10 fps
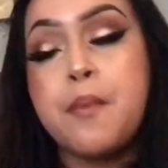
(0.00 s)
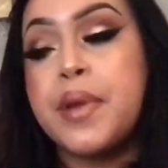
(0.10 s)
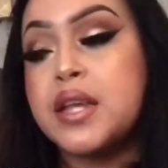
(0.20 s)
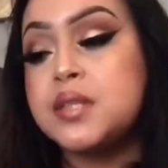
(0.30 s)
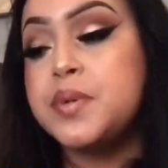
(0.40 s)

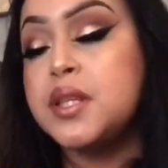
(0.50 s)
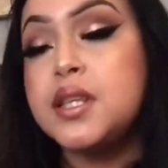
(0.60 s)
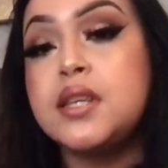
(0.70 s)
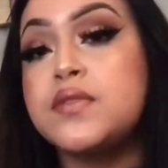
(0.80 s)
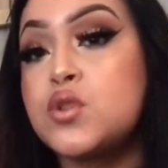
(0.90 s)
Best
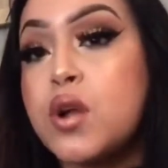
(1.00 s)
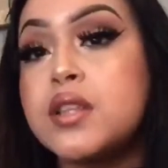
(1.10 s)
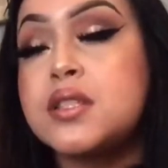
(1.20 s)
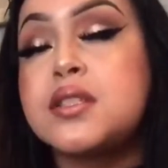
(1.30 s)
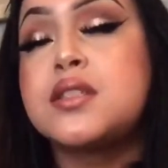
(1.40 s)
believe,
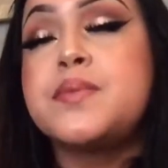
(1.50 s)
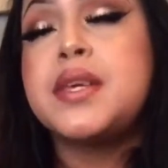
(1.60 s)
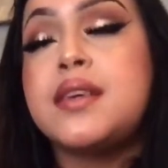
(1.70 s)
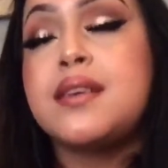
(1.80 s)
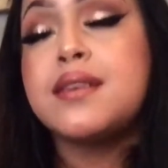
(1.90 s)
trust
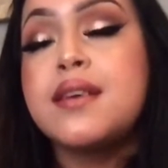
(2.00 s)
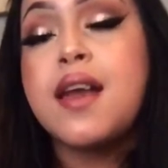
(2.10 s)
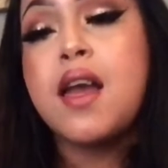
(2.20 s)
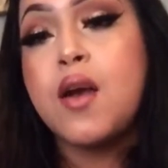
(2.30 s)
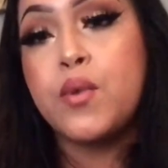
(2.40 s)
me,
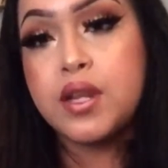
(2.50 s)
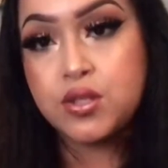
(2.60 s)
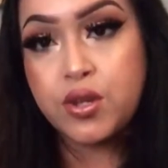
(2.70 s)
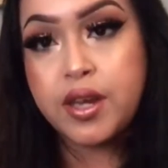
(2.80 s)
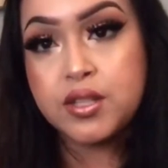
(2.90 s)
when I
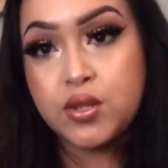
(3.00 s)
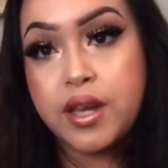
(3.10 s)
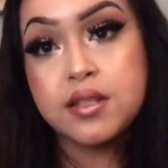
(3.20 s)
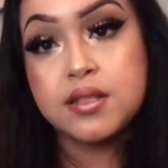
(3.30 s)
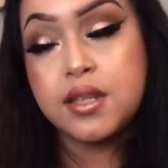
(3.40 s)
tell you
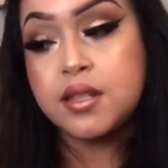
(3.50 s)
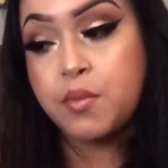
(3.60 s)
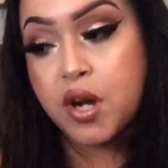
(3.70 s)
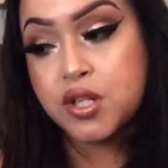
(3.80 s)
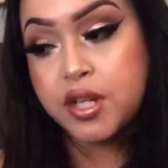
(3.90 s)
guys need the
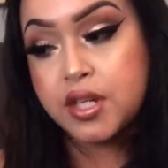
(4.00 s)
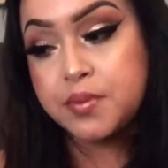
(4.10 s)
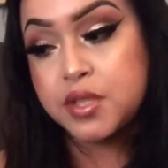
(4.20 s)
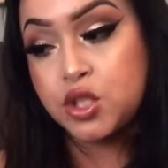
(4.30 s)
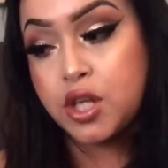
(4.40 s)
Marc
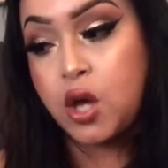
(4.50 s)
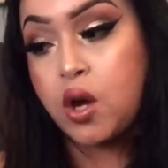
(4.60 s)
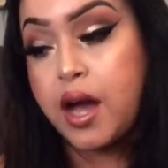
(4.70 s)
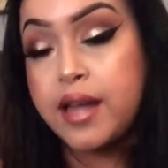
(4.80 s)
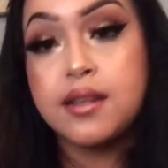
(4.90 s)
Jacobs
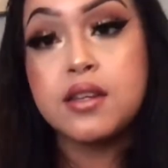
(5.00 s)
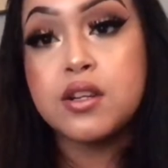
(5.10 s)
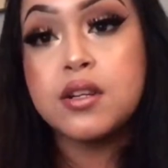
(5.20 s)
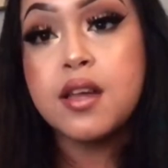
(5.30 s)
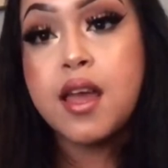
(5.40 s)
gel
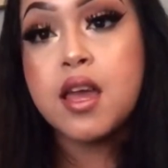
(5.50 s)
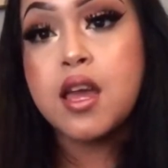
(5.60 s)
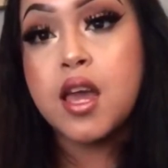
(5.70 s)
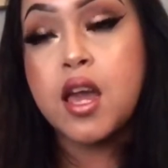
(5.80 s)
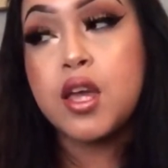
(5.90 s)
highlighter.
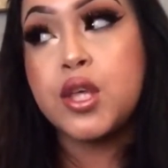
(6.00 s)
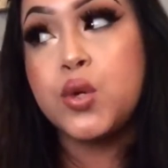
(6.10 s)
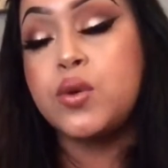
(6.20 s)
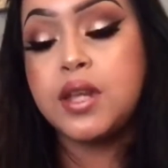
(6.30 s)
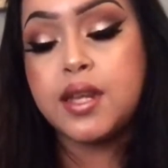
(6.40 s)

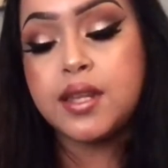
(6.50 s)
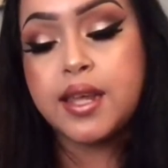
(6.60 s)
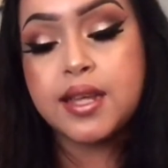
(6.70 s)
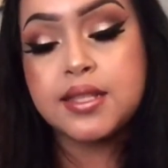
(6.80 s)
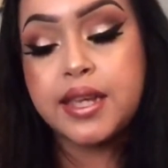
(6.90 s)
You need it,
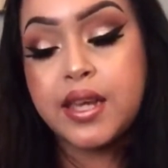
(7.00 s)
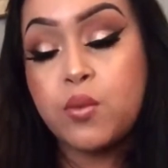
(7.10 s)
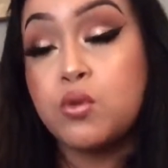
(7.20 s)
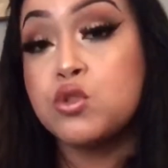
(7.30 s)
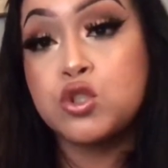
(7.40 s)
like, because it
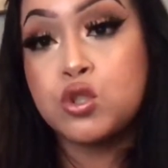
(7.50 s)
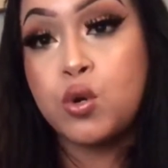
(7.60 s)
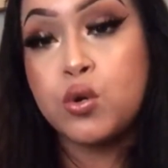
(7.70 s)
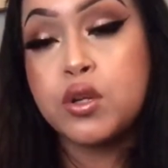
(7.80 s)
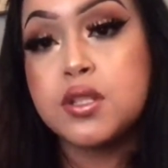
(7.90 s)
won't
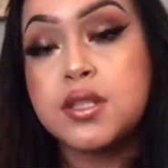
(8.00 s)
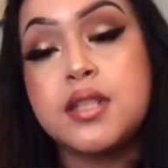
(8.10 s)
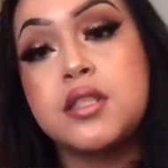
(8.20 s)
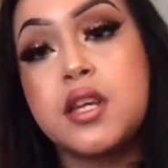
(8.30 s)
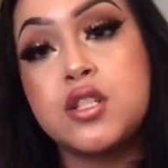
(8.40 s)
show your
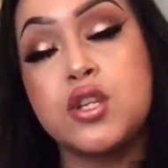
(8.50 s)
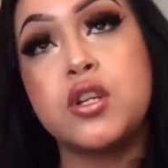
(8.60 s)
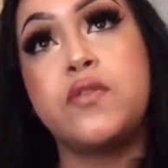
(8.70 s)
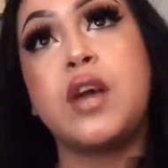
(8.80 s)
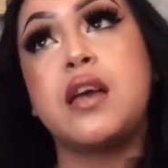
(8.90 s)
skin texture.
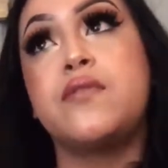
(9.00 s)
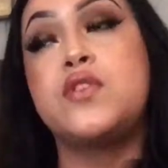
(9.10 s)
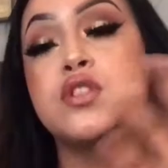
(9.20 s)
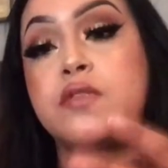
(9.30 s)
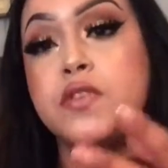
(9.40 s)
If
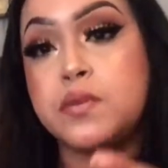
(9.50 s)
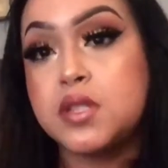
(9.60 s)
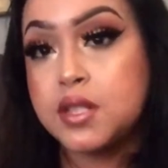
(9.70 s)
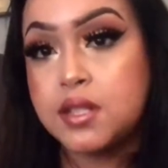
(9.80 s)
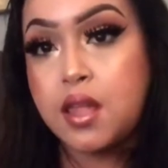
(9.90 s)
you suffer from
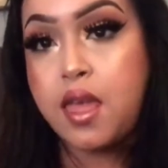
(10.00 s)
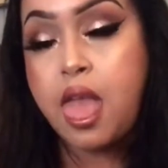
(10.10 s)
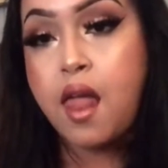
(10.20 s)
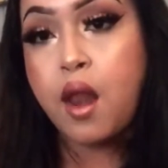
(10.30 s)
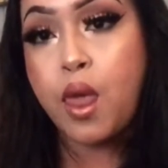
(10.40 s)

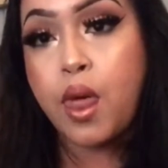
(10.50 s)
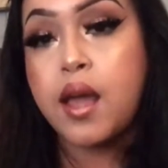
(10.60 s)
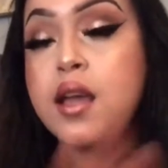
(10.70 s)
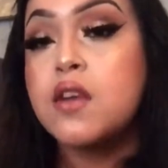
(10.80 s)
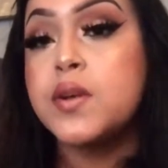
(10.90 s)

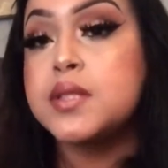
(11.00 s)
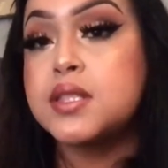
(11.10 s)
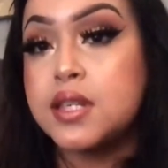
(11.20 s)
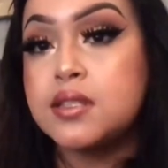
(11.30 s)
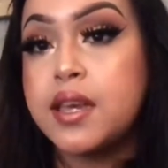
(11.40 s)

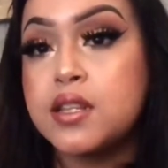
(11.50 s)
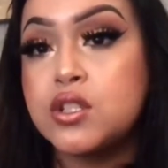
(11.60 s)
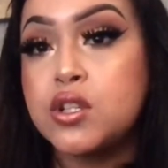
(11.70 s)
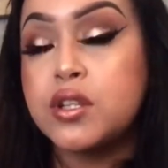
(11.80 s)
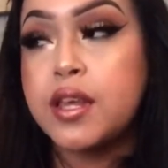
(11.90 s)
skin
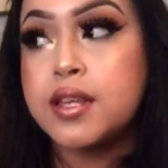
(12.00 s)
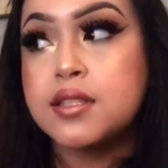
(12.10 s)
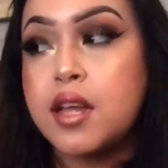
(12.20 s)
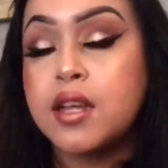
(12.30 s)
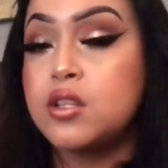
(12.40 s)
texture, like, it's
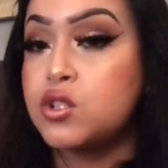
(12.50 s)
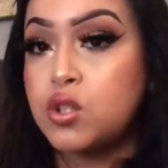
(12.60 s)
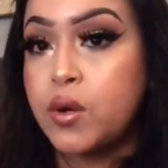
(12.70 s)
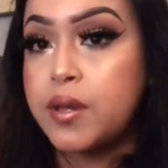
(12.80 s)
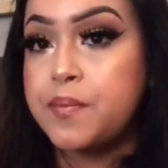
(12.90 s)
not gonna
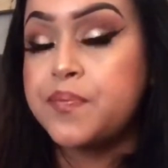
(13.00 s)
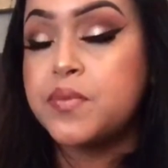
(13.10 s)
show it.